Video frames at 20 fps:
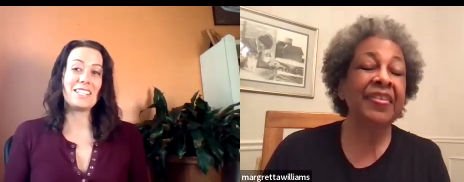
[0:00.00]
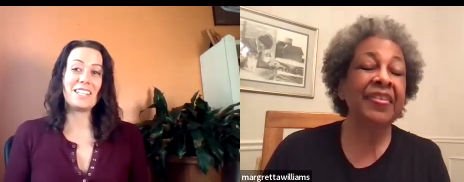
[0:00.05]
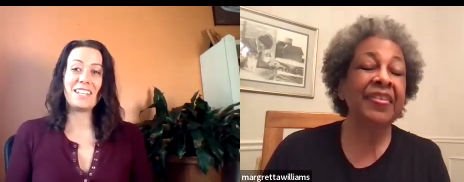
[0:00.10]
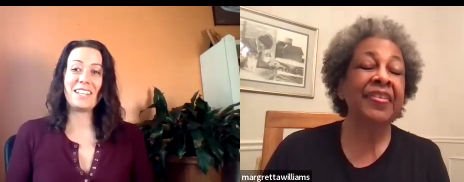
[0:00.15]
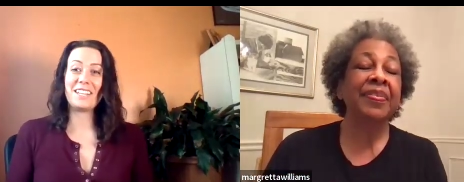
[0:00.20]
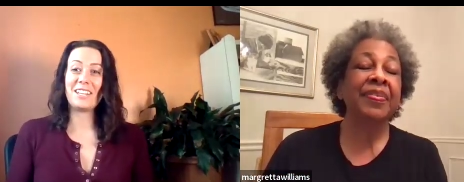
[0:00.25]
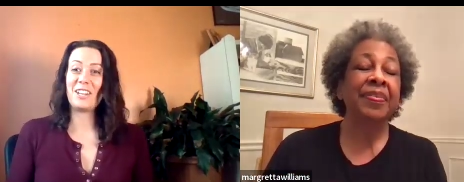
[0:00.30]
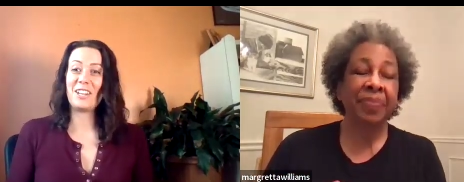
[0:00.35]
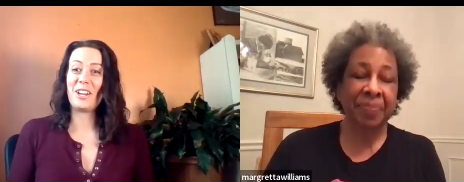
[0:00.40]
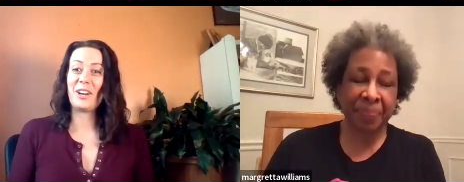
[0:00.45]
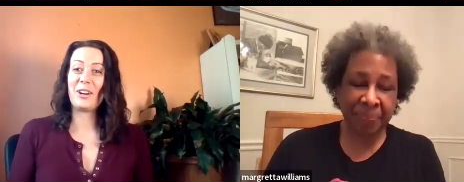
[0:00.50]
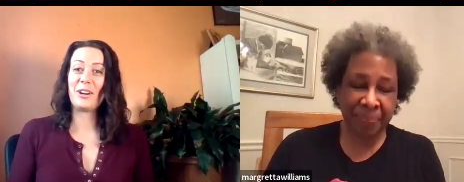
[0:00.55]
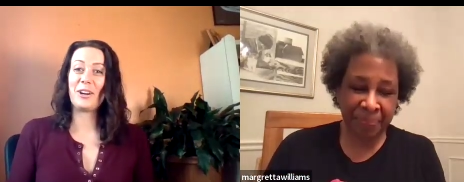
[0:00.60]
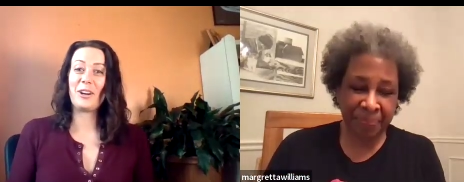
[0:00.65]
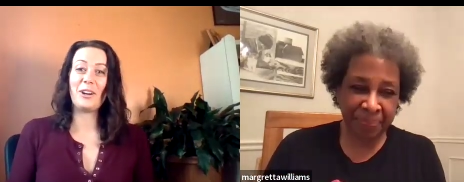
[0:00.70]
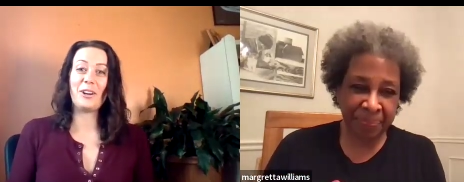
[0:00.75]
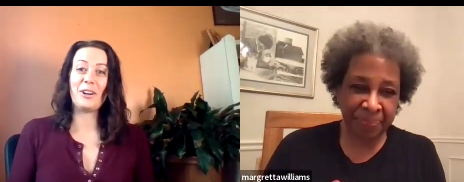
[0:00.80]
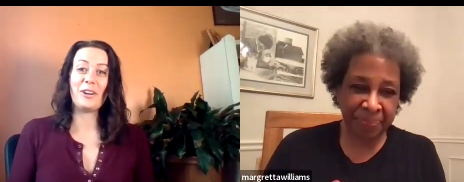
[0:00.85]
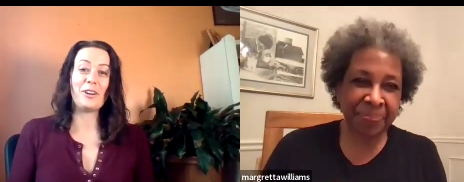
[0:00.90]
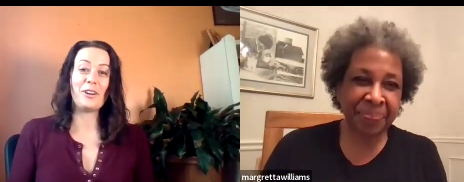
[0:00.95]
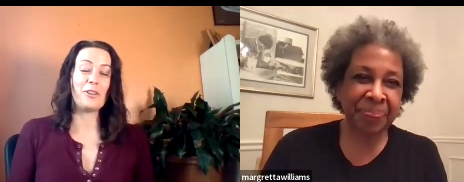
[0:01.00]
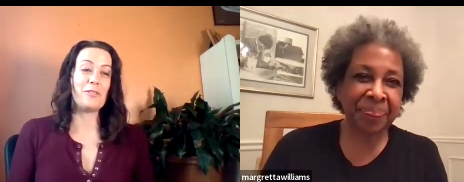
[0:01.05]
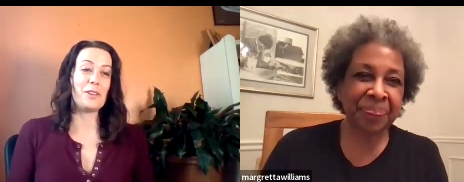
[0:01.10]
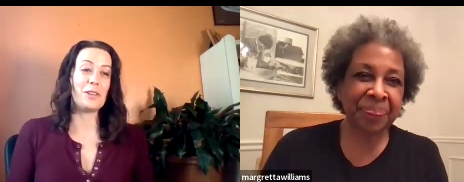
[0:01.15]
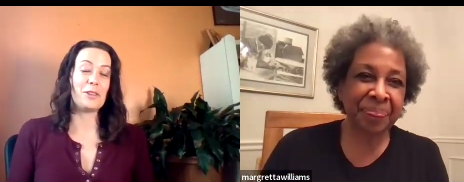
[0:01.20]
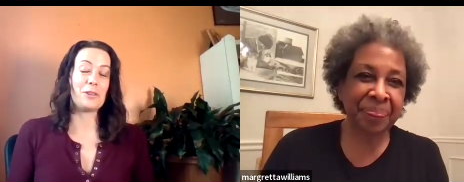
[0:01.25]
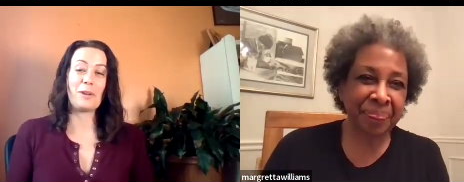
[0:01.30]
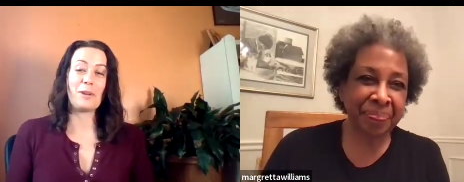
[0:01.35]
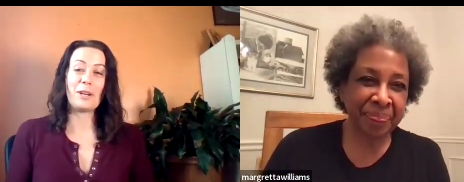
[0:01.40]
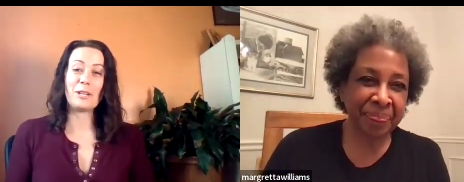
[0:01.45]
Speaker 1: taking care of
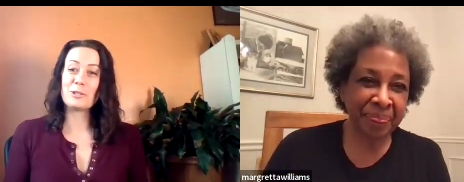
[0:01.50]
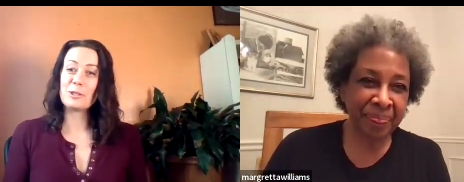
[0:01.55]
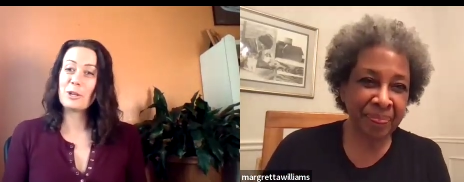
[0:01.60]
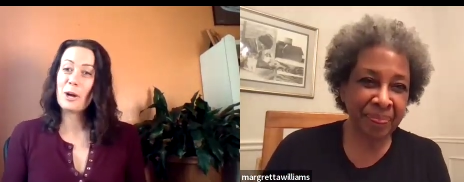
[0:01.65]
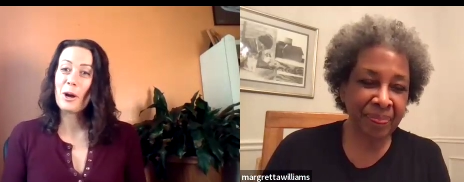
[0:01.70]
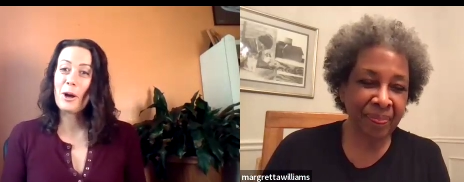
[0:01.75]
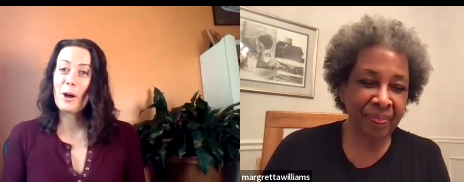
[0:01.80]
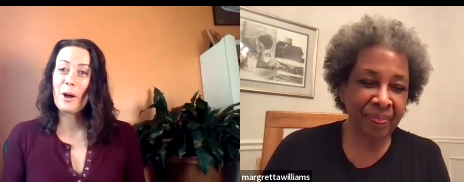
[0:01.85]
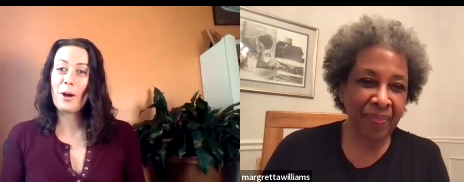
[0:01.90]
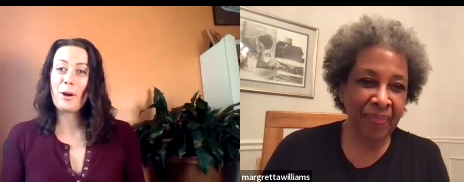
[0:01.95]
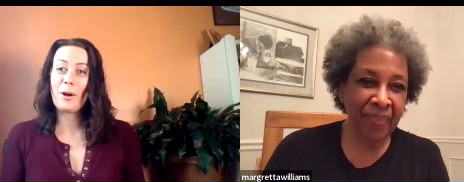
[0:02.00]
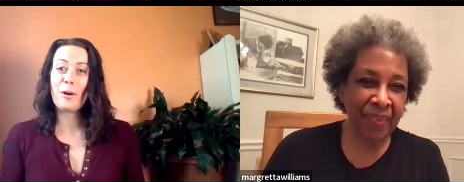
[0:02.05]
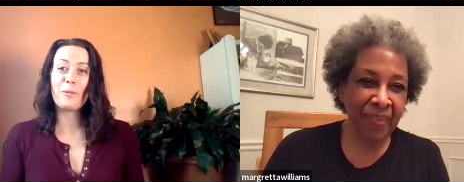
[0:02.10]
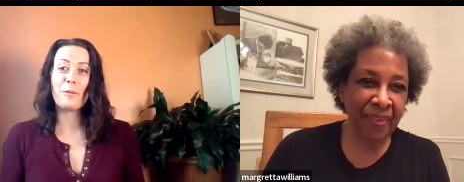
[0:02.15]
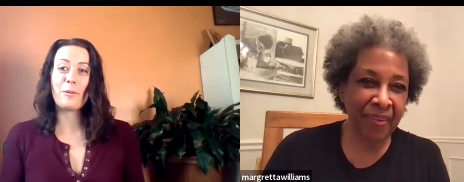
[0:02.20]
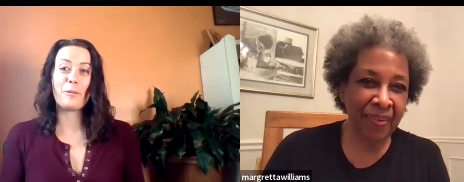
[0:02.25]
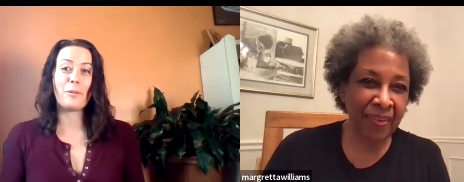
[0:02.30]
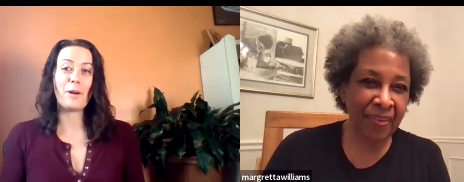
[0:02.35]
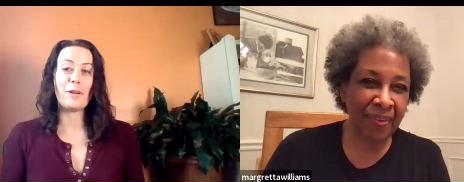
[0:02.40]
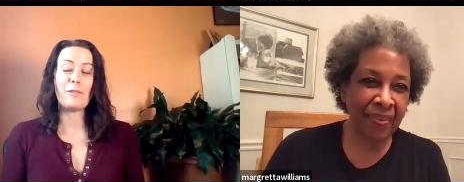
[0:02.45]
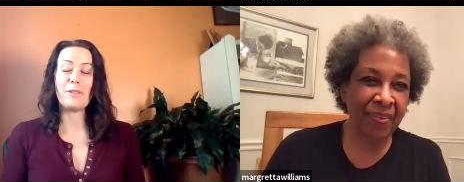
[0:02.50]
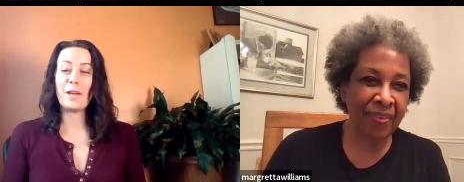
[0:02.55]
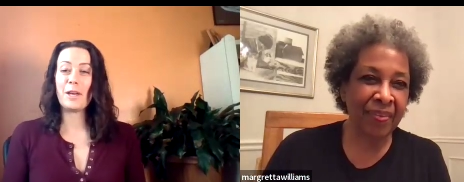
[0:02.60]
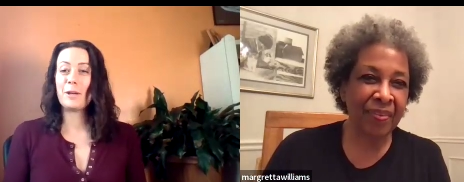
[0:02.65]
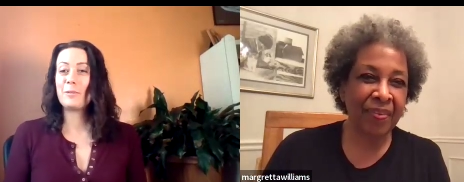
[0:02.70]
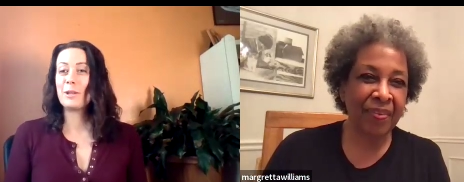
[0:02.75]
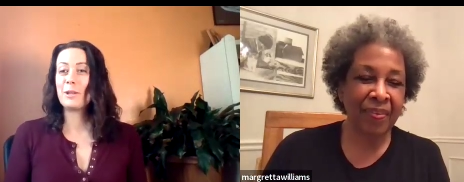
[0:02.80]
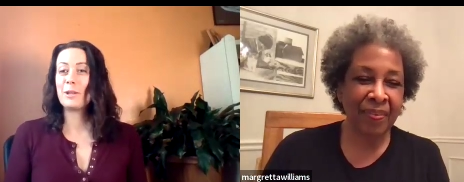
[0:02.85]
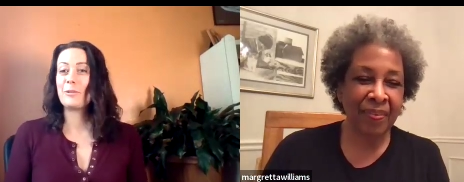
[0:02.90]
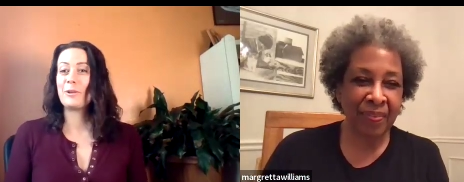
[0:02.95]
either my job or my
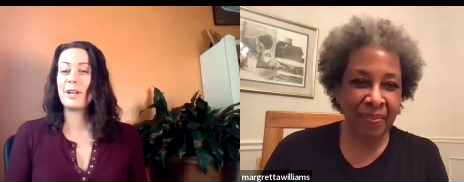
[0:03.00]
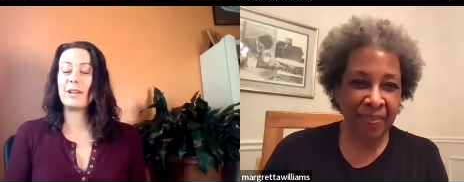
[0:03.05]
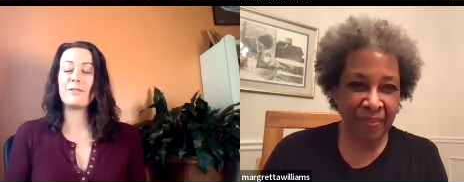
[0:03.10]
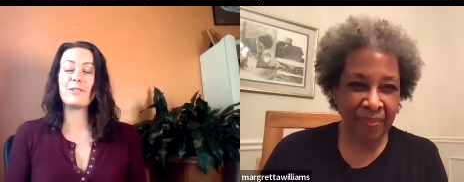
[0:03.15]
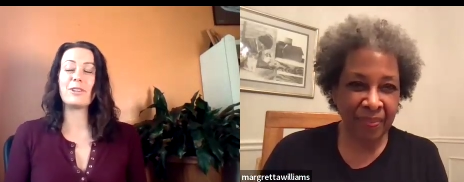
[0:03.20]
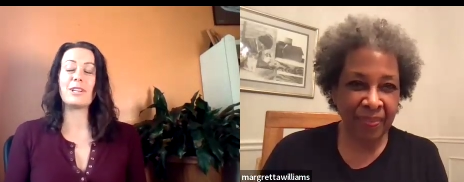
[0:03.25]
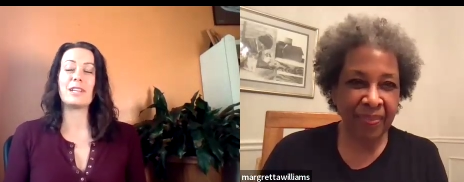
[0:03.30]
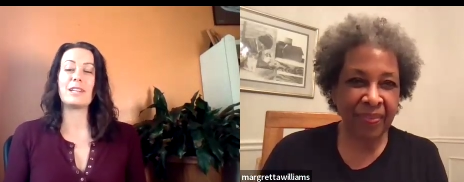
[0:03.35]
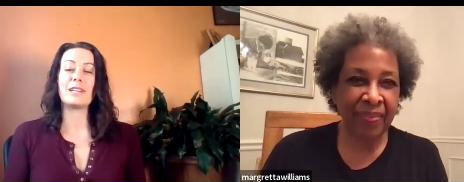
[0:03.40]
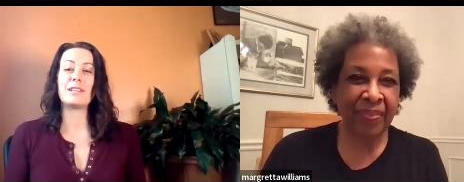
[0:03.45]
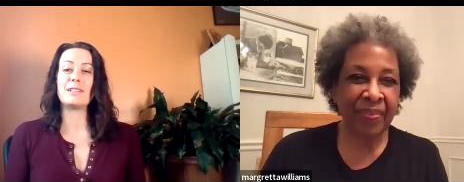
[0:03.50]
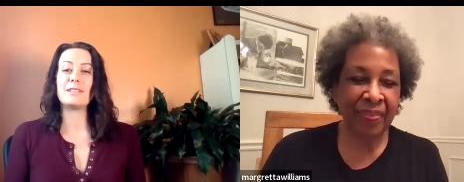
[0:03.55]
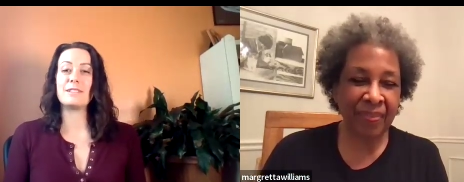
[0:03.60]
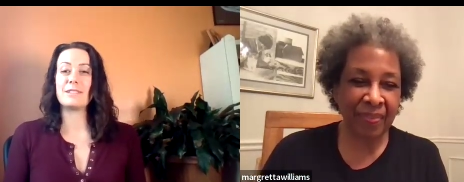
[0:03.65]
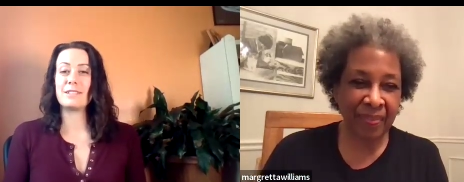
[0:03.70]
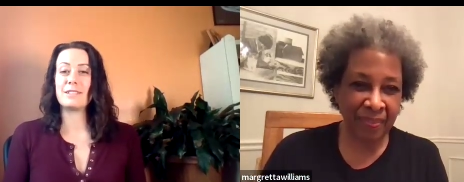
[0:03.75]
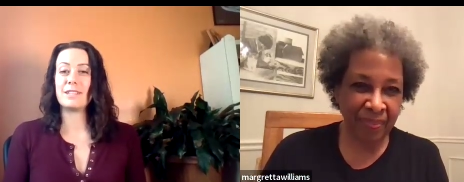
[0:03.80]
family, whatever it is.